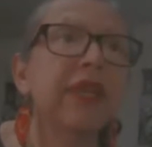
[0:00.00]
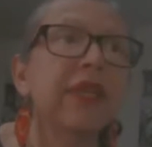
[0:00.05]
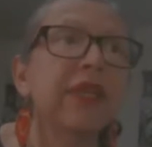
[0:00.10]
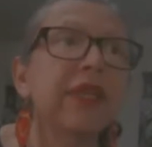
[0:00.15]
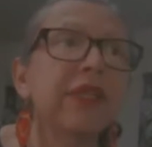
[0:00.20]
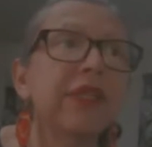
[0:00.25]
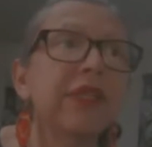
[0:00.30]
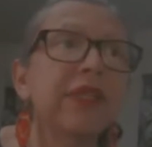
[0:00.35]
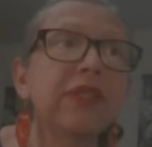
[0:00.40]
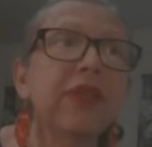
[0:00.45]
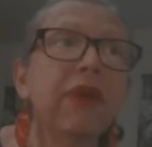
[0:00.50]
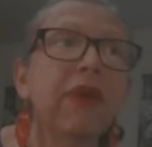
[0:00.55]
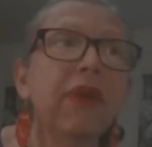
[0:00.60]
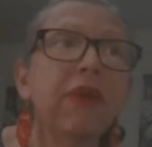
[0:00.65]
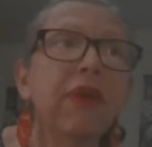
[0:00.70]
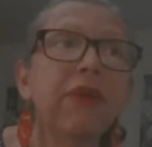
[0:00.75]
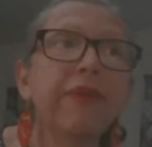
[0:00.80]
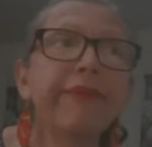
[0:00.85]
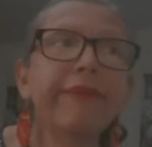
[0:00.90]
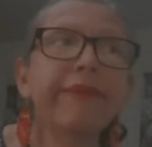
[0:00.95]

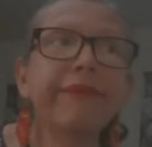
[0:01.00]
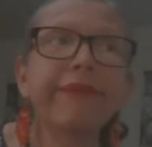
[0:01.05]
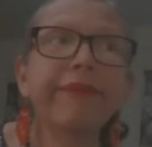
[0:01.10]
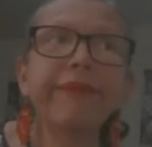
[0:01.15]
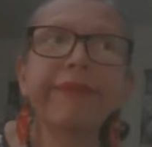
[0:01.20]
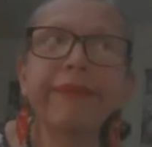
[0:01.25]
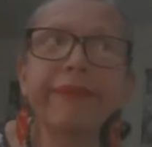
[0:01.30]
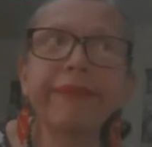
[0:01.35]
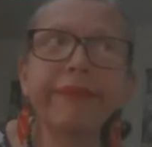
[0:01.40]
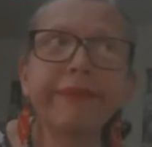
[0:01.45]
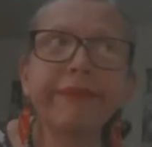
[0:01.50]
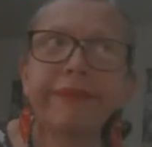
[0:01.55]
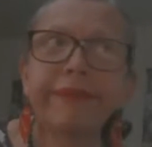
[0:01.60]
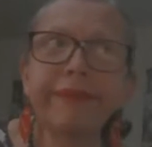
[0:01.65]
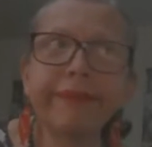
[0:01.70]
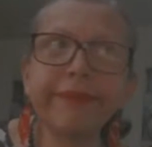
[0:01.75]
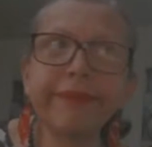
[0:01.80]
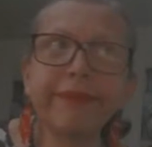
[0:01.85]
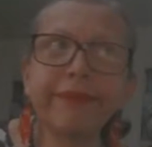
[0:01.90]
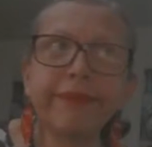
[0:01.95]
So,
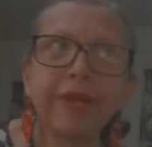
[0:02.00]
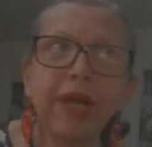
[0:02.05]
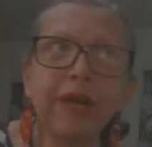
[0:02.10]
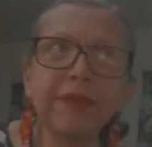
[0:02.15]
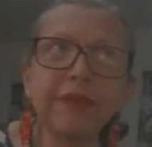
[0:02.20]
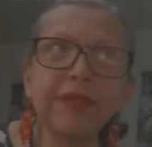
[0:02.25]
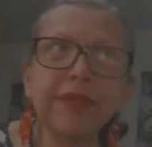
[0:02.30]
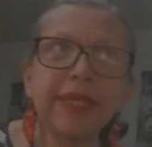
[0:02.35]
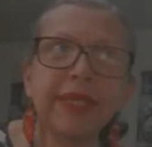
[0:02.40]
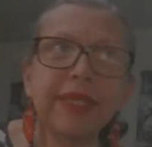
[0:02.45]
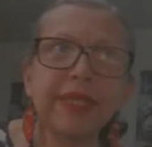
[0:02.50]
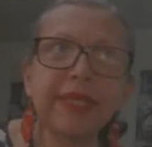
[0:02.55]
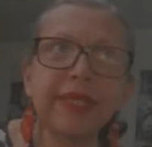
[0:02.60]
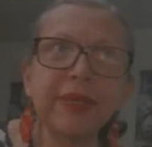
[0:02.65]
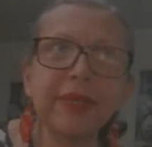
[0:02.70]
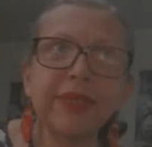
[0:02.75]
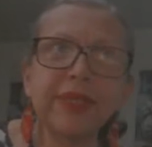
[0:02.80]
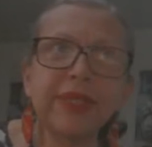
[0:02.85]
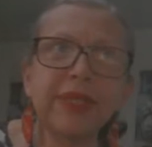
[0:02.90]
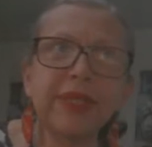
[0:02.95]
obviously, there was